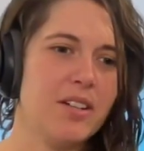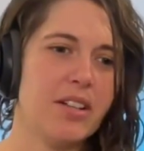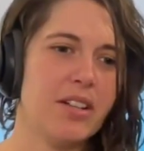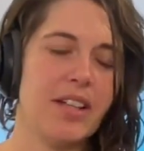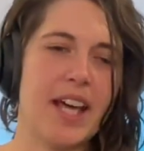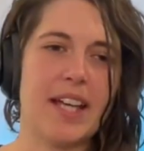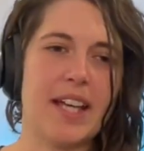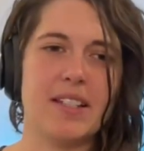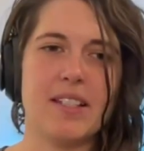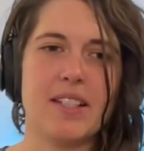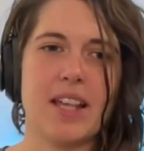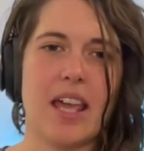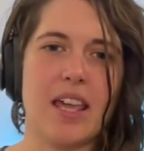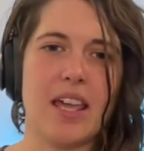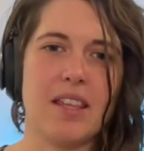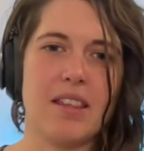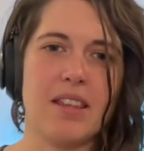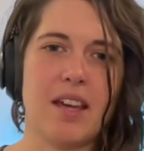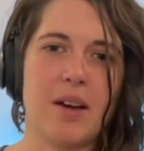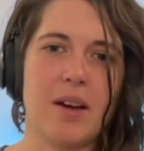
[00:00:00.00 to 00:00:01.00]
on that
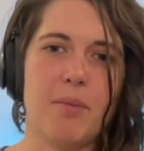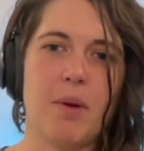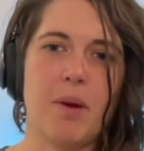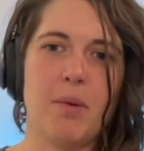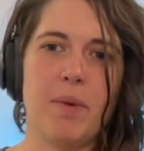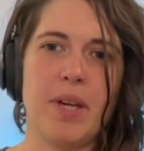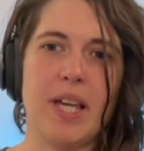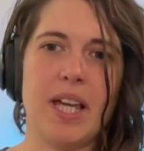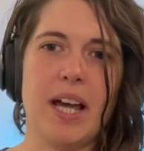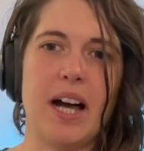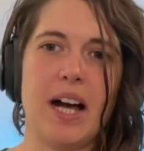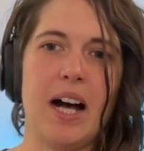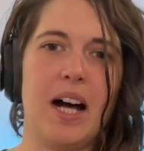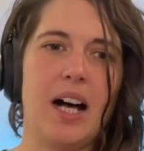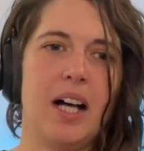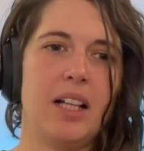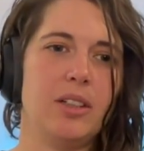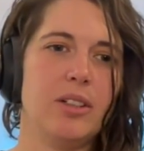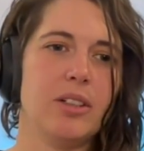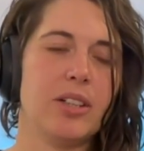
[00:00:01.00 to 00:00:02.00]
saying that when we
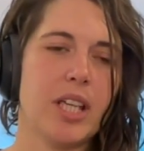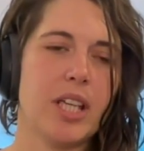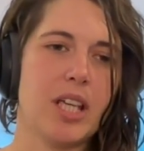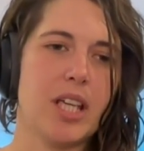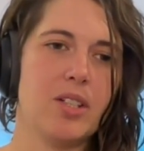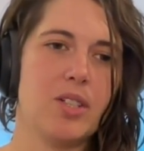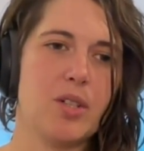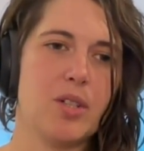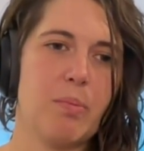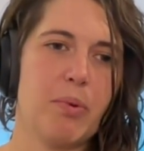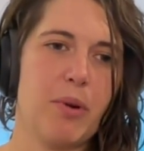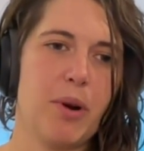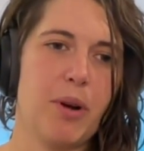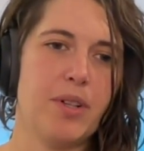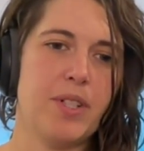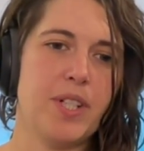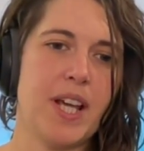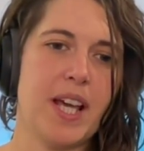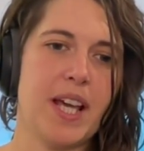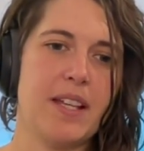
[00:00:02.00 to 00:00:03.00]
are looking to
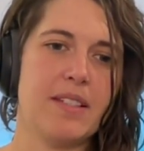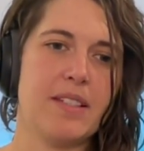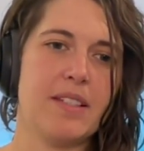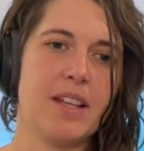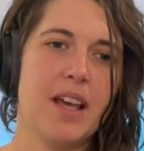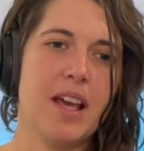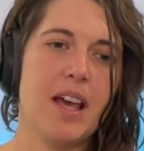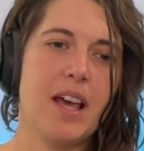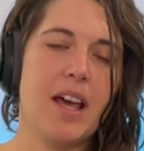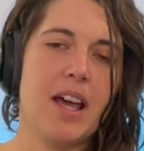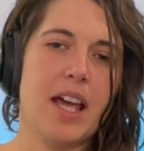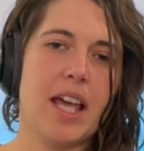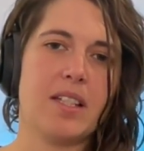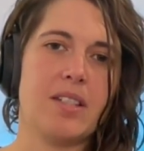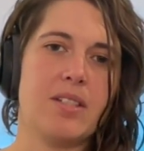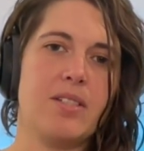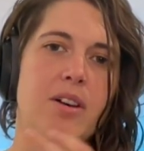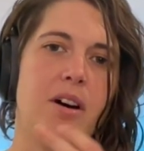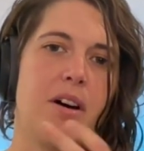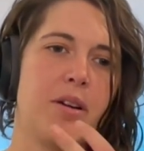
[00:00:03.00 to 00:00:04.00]
protest,
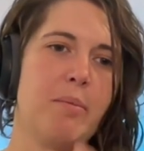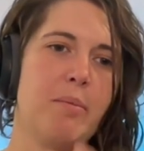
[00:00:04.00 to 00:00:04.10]
it's not